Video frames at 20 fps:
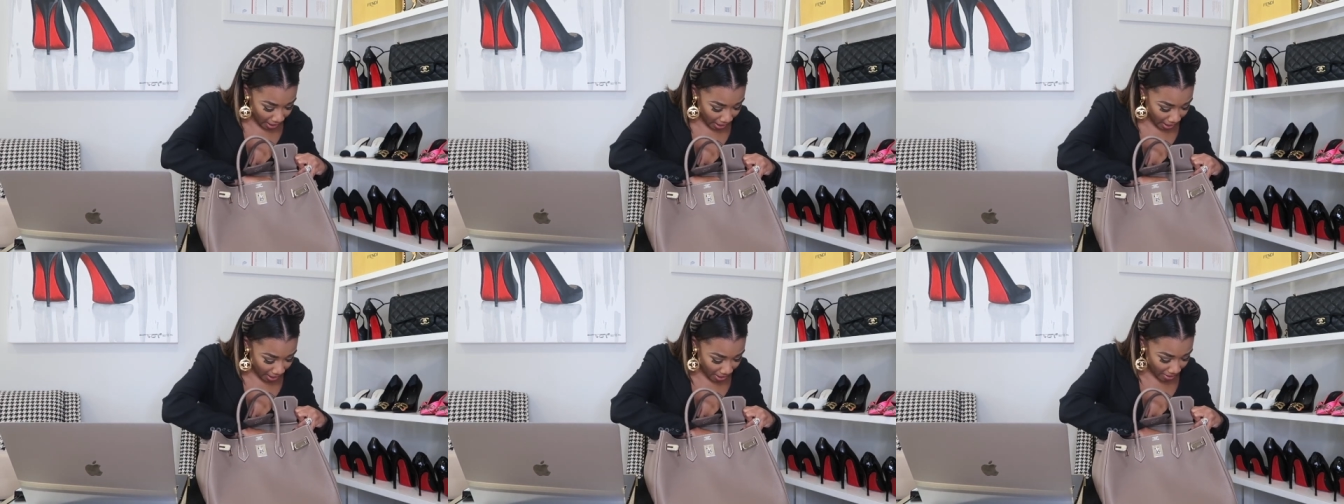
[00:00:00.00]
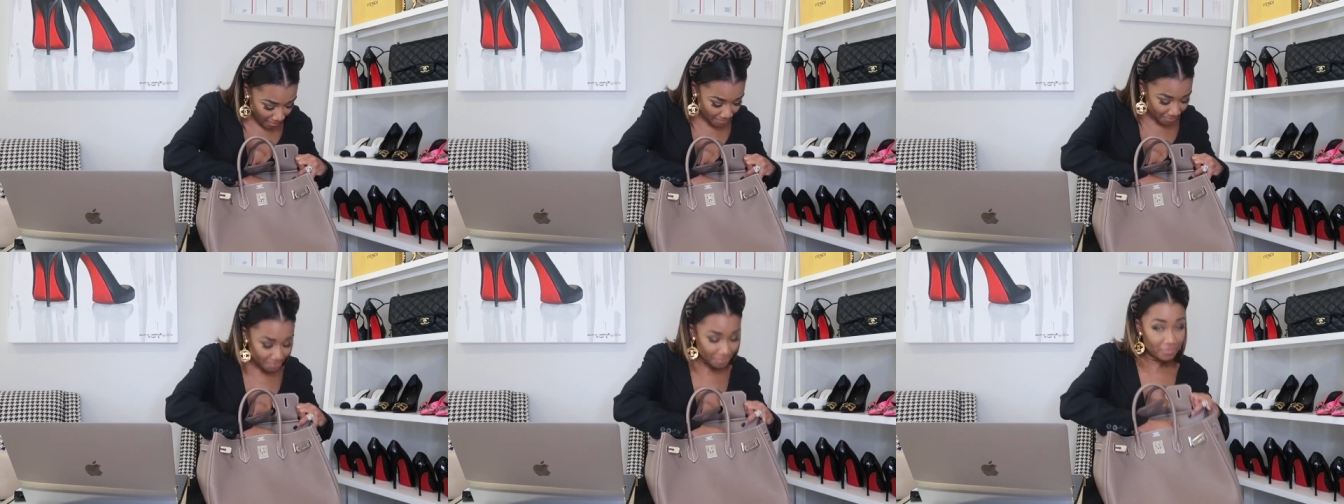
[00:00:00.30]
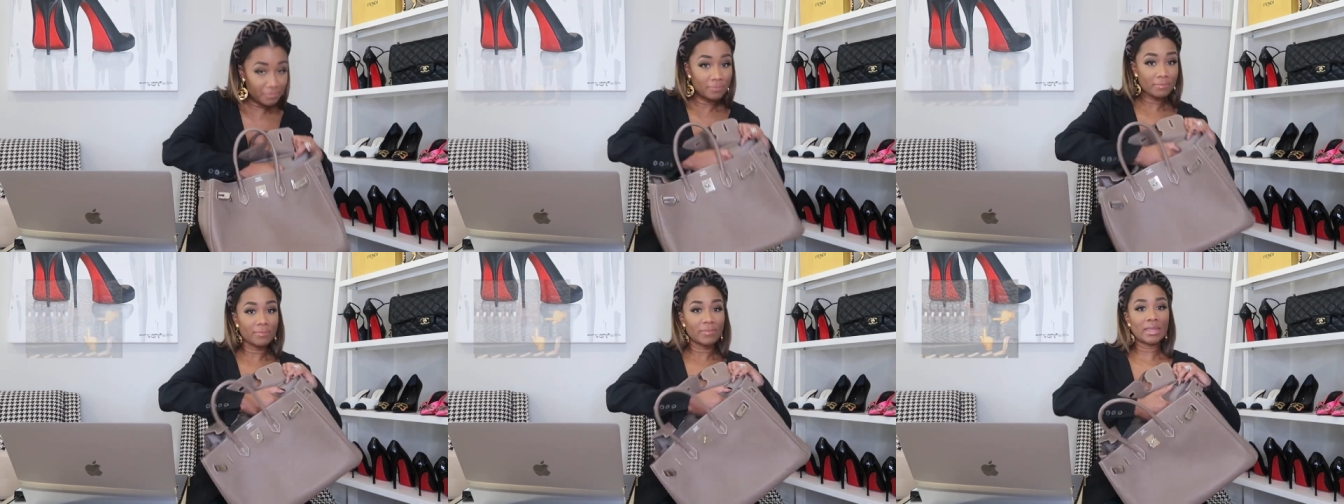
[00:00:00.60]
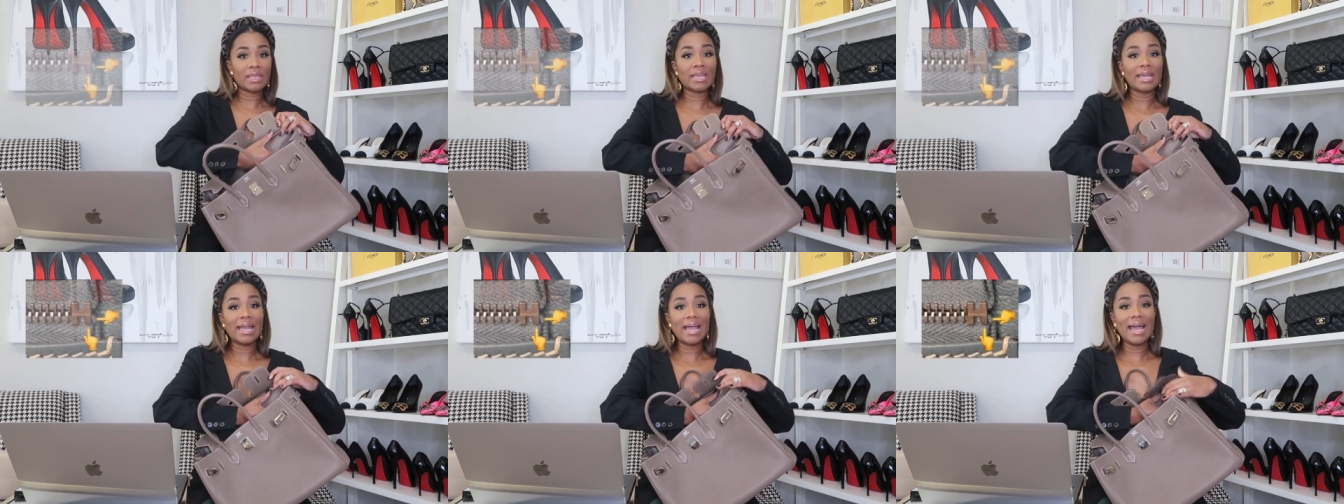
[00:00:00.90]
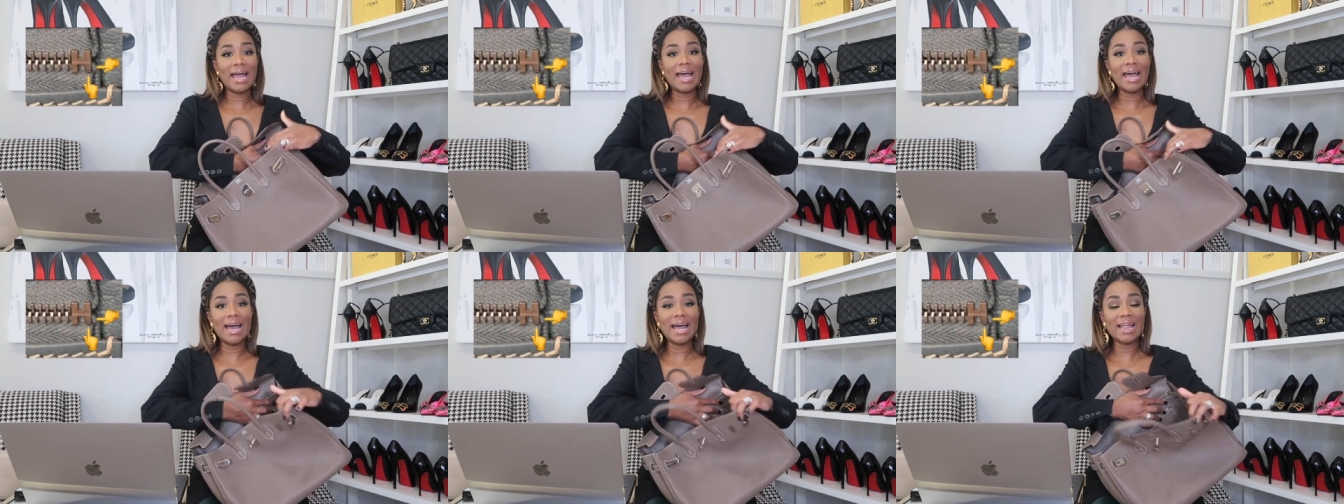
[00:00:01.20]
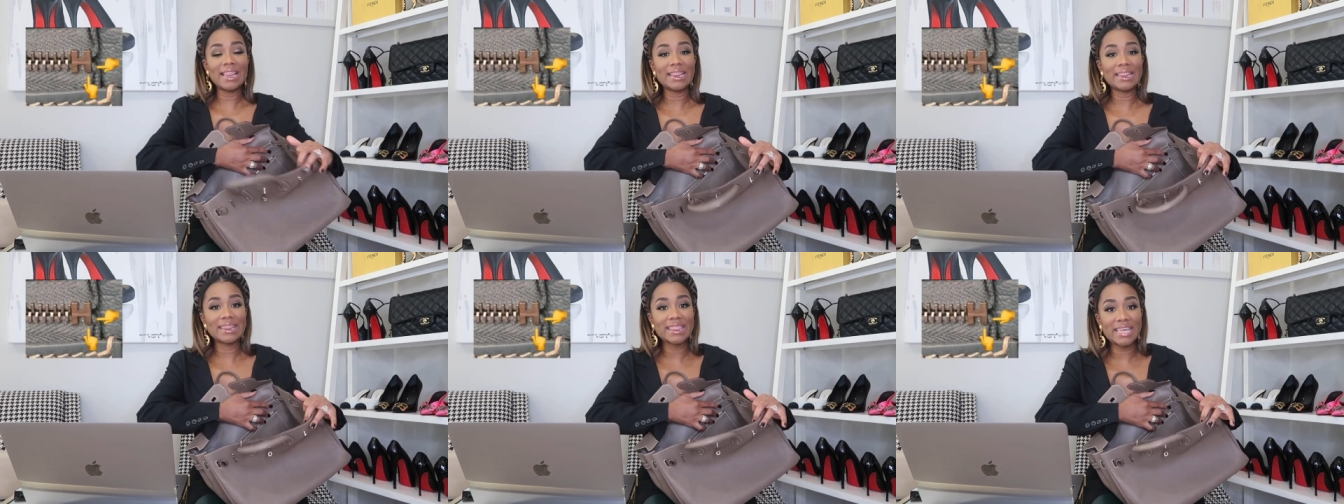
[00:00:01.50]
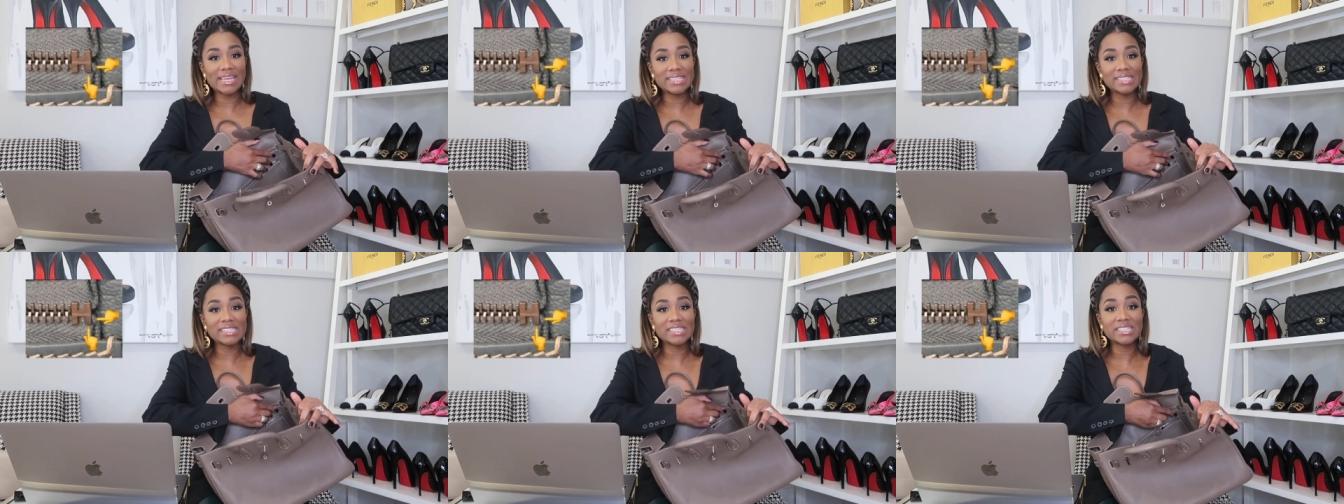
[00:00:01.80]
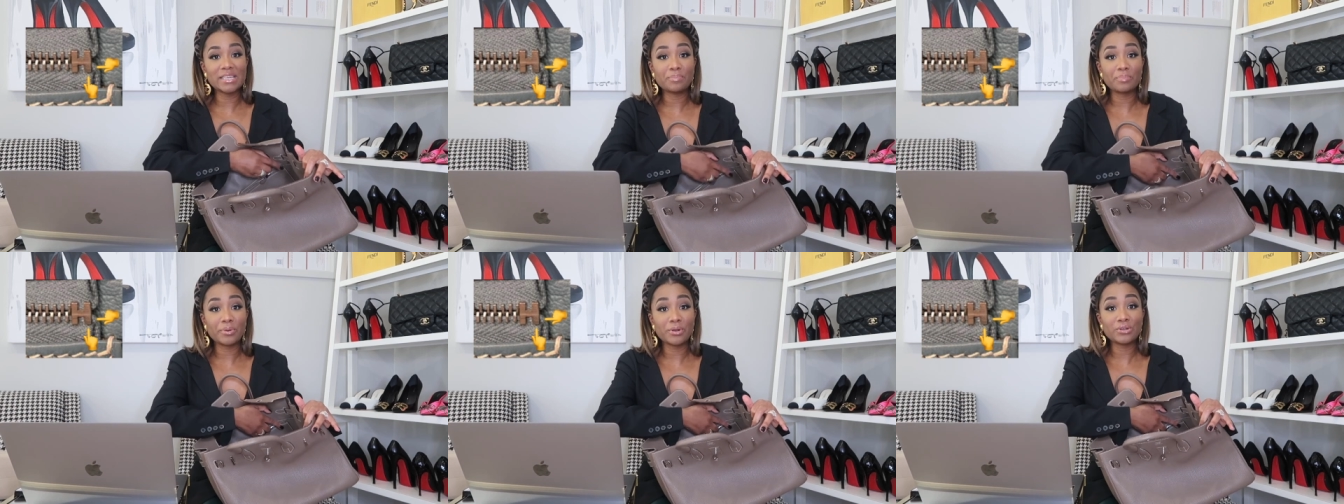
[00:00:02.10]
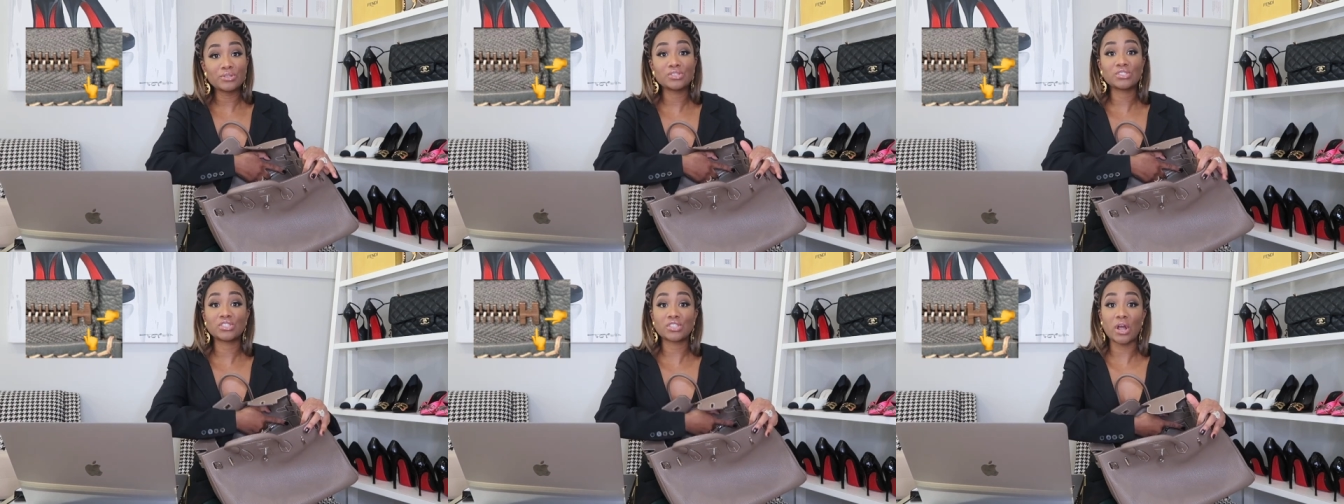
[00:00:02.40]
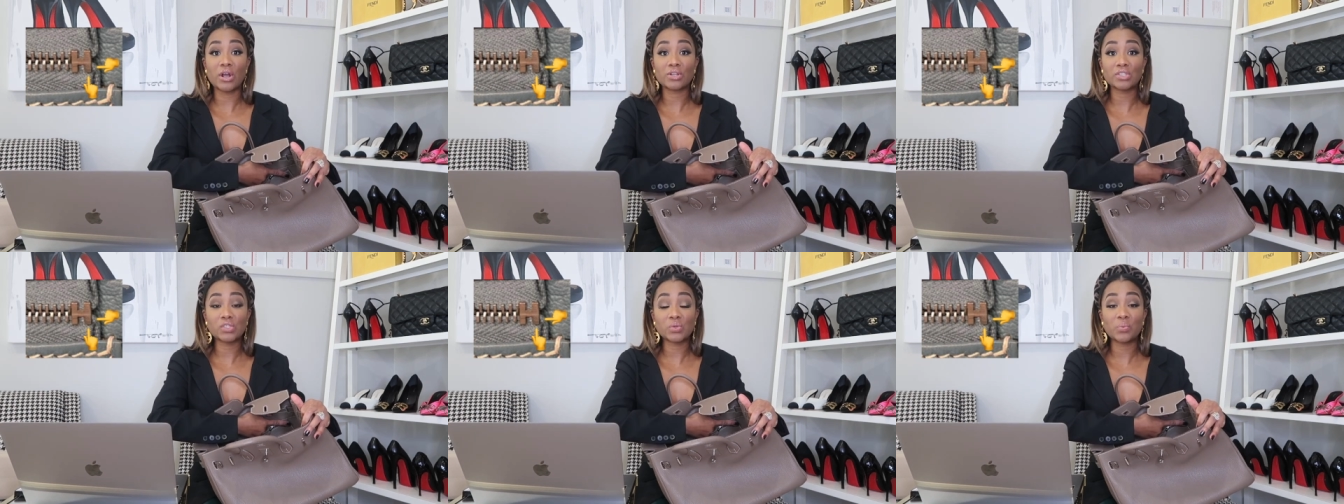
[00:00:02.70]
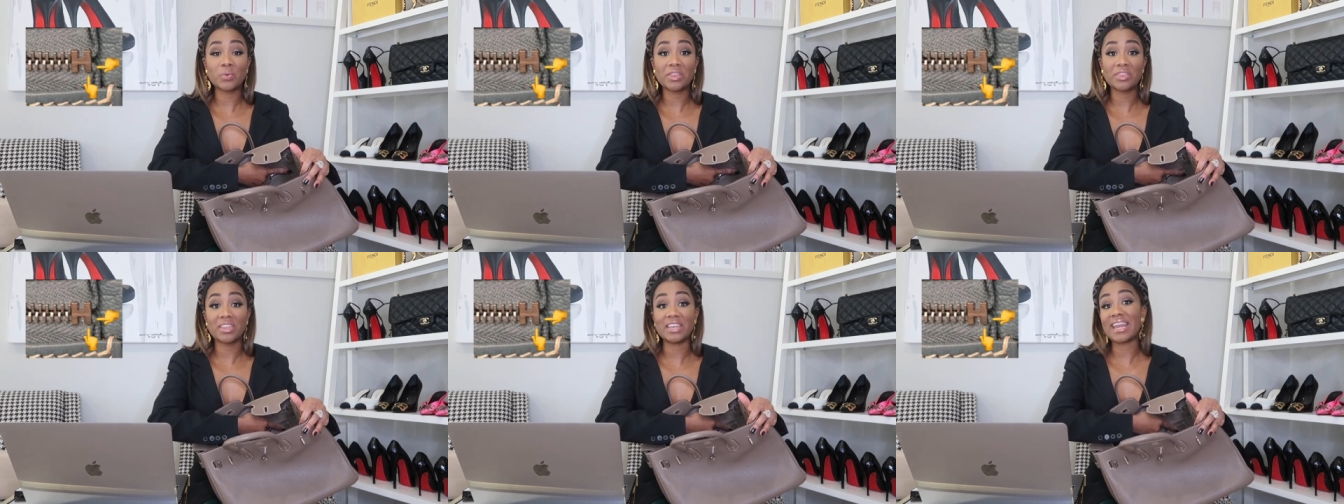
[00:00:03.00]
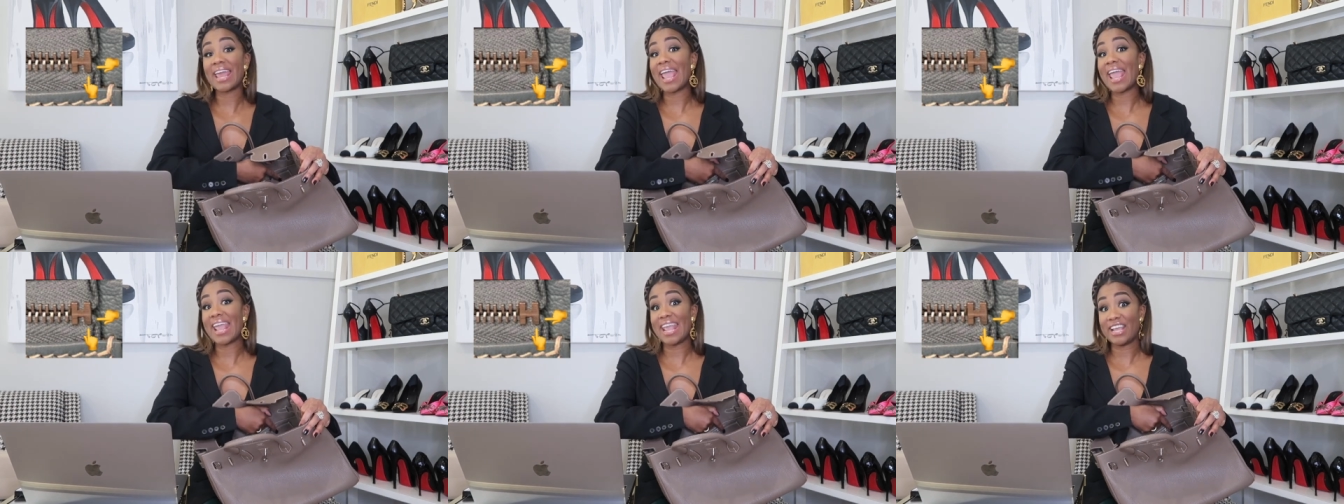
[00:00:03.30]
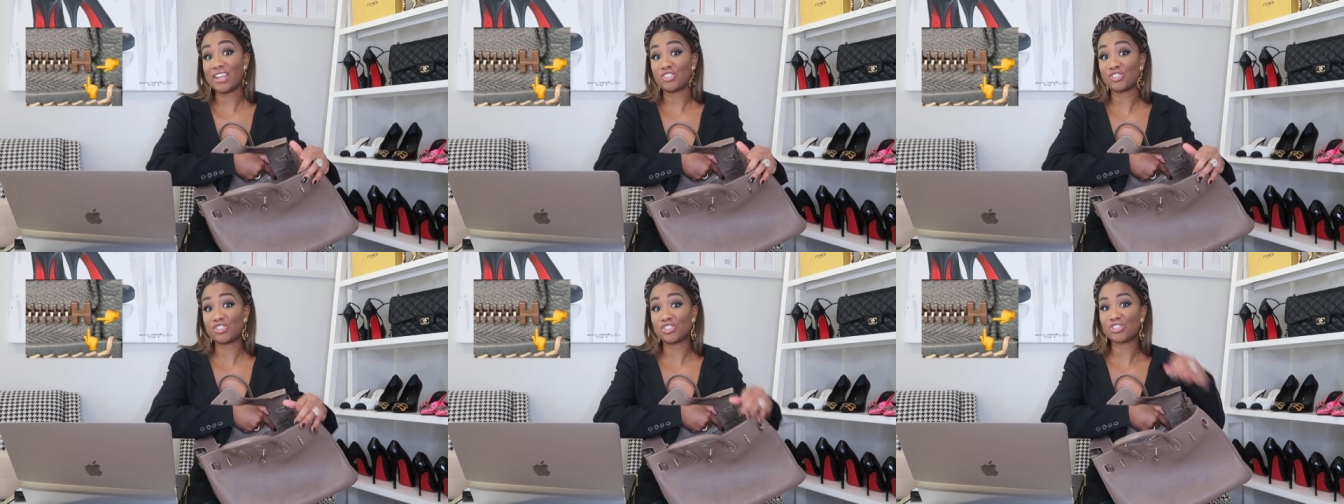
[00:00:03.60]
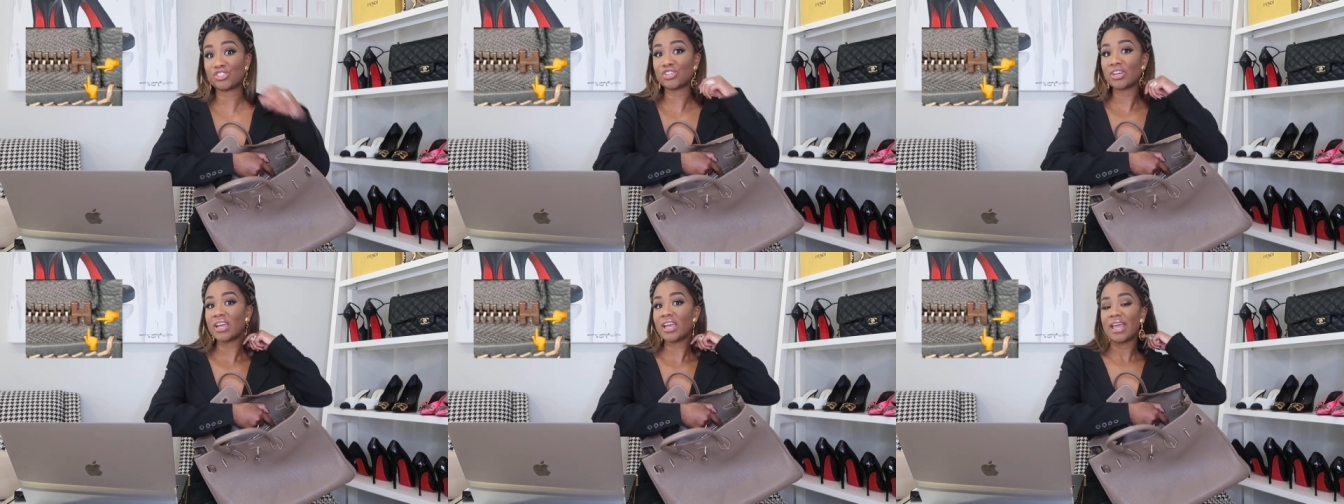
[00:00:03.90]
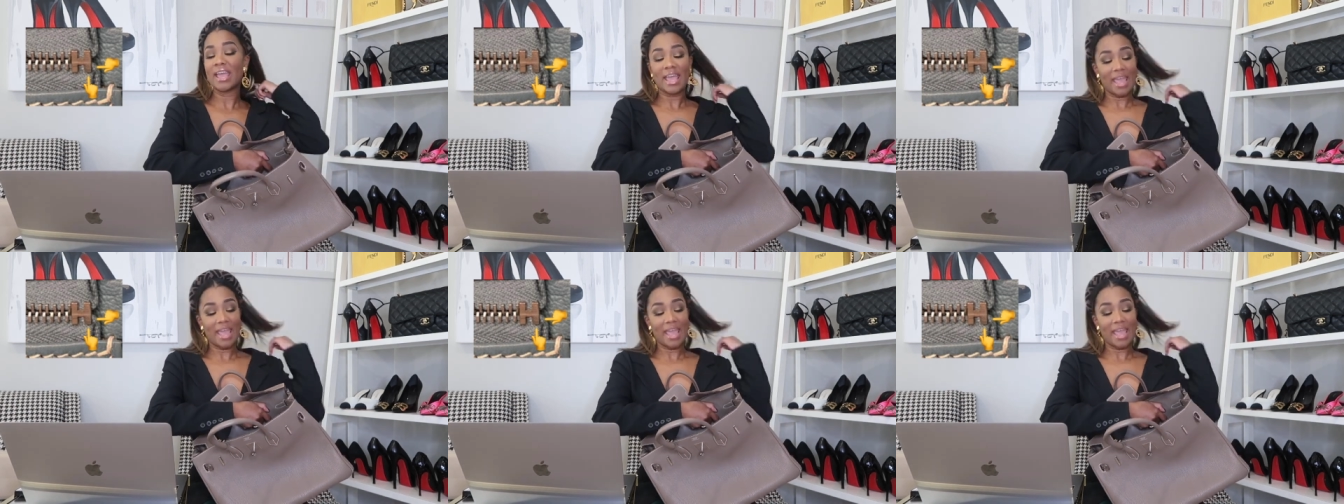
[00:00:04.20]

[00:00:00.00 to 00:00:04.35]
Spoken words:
the zipper starts with an H.